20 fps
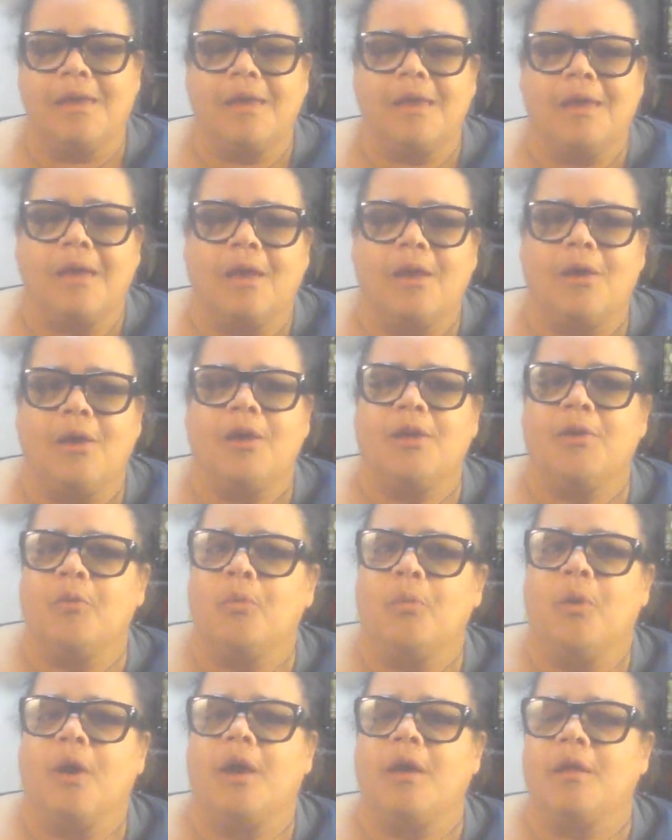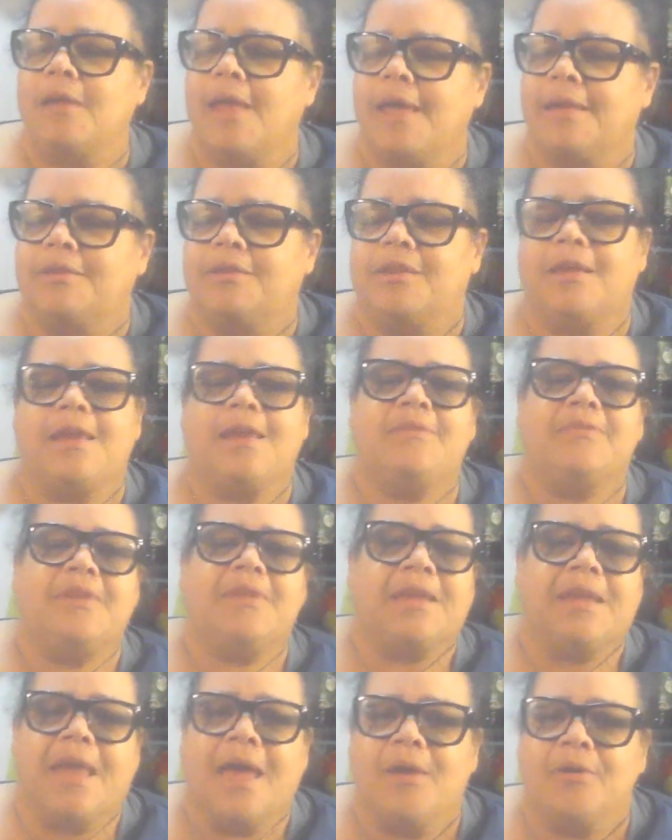uh, uh, like to
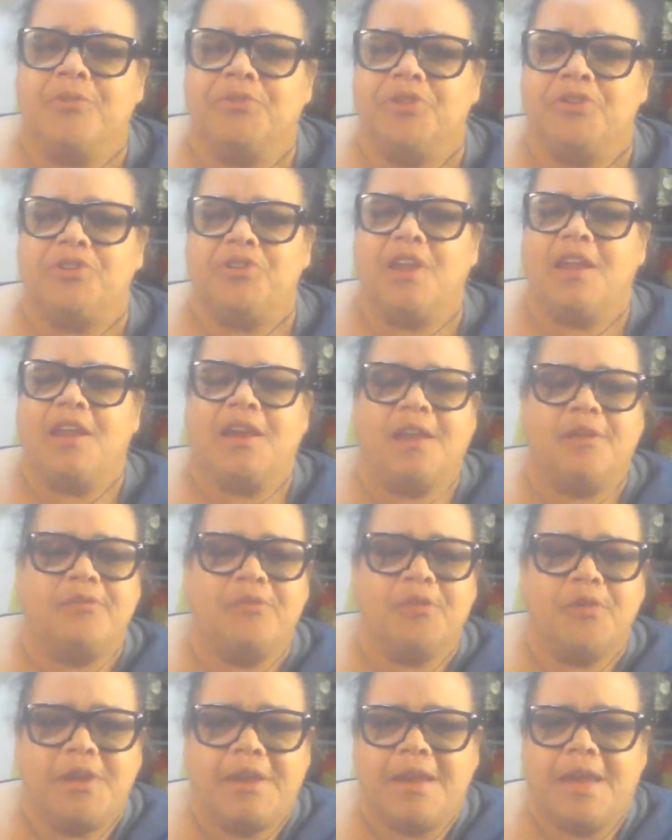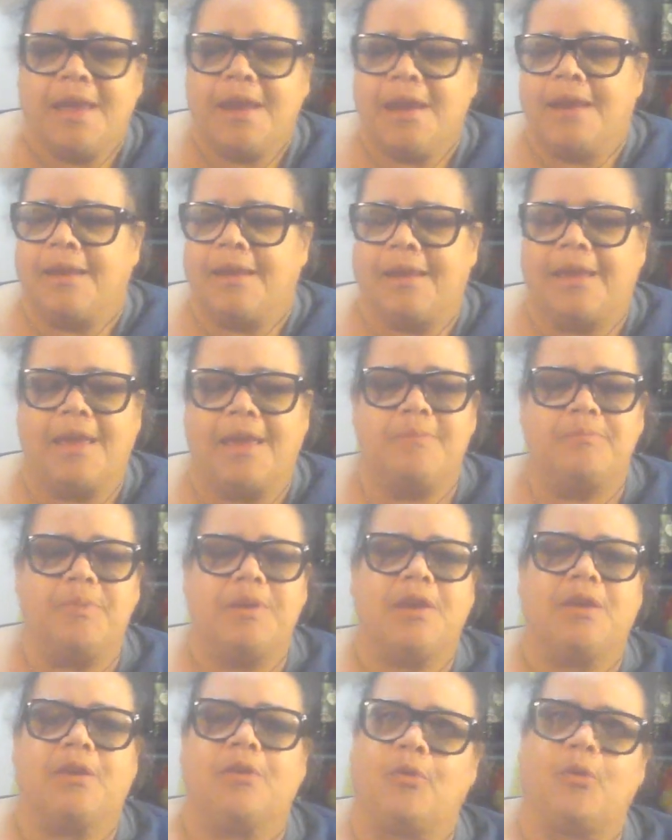even count to 10 like forget it like i'd
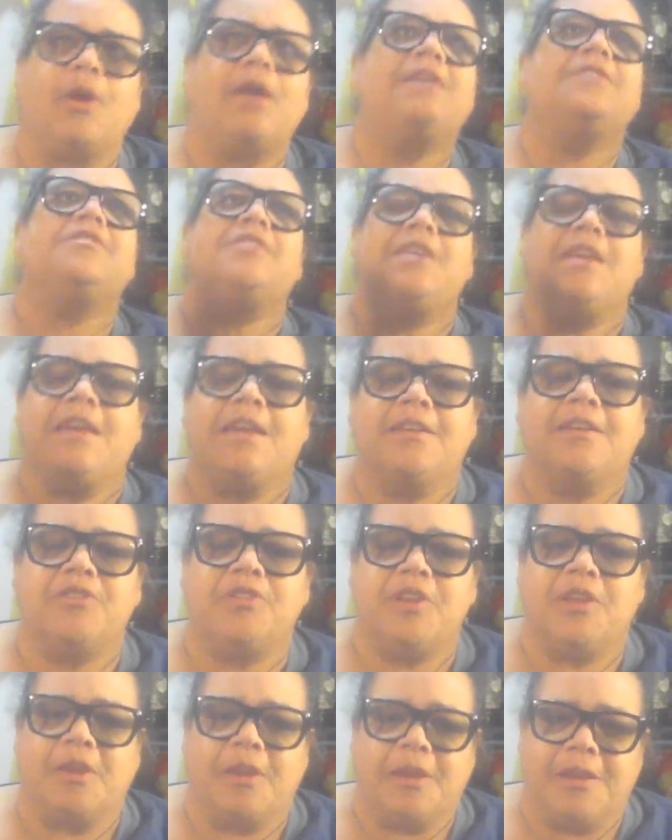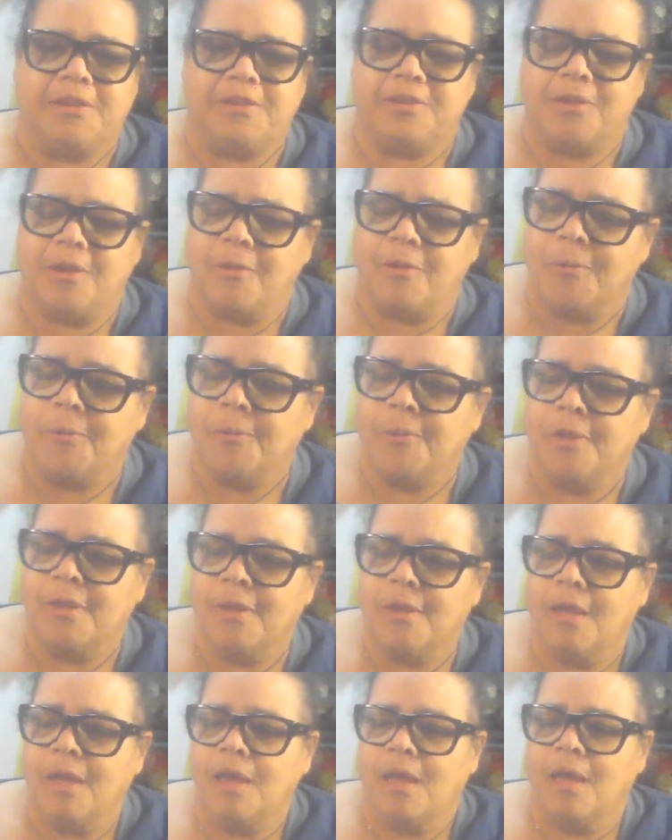be crazy instantly so
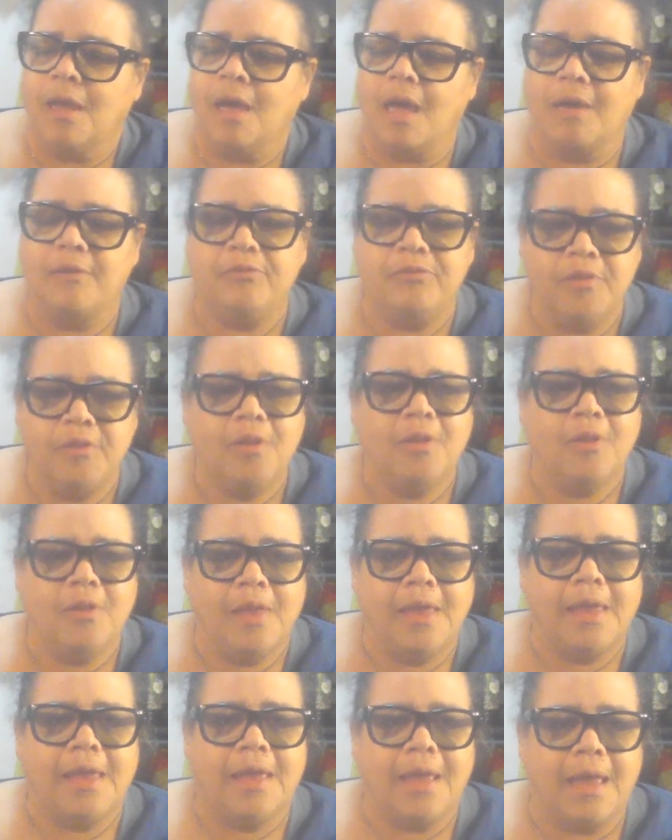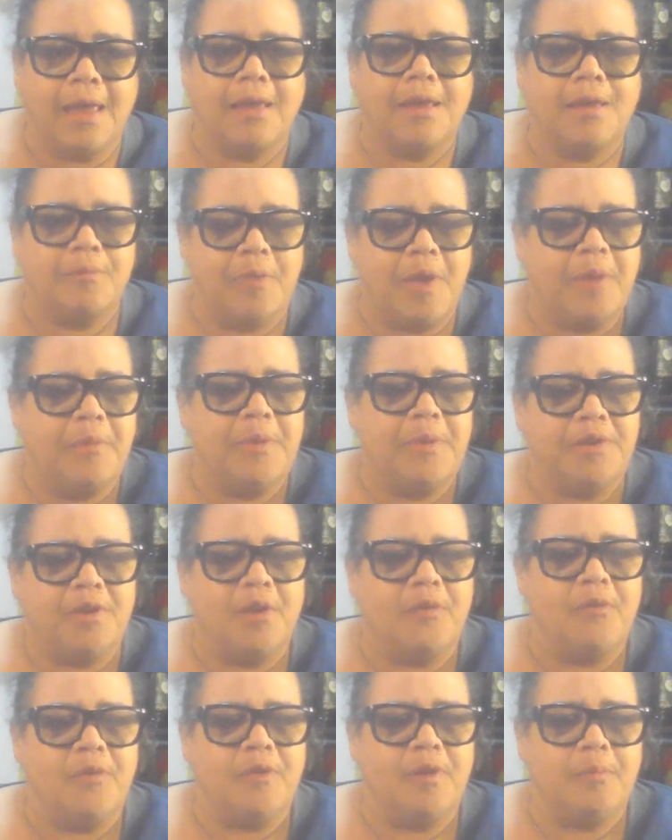i feel like i could pat
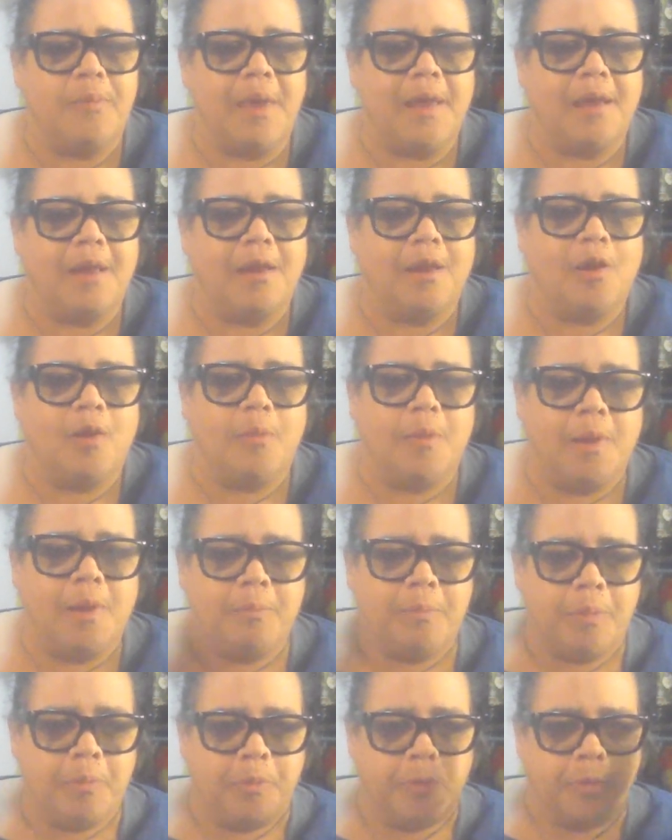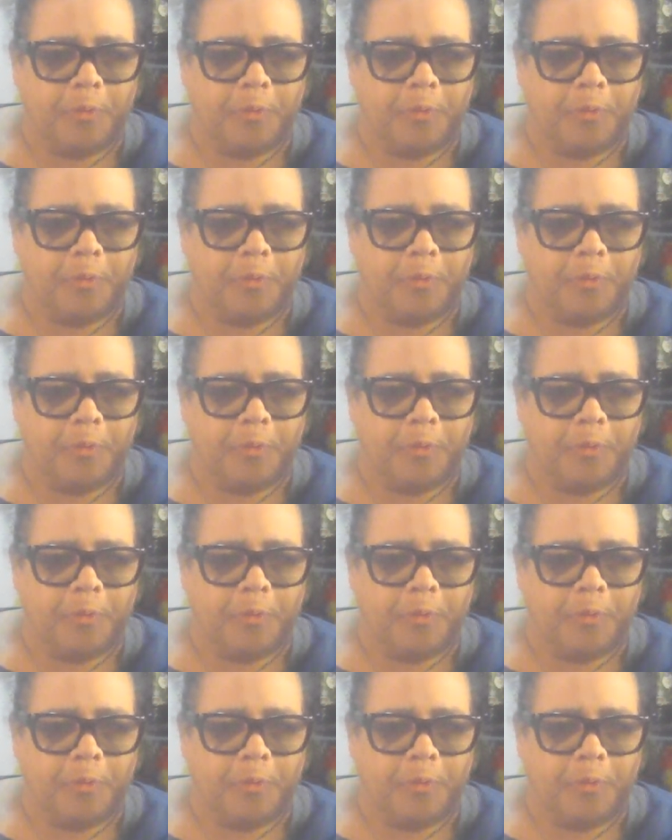myself on the back a little bit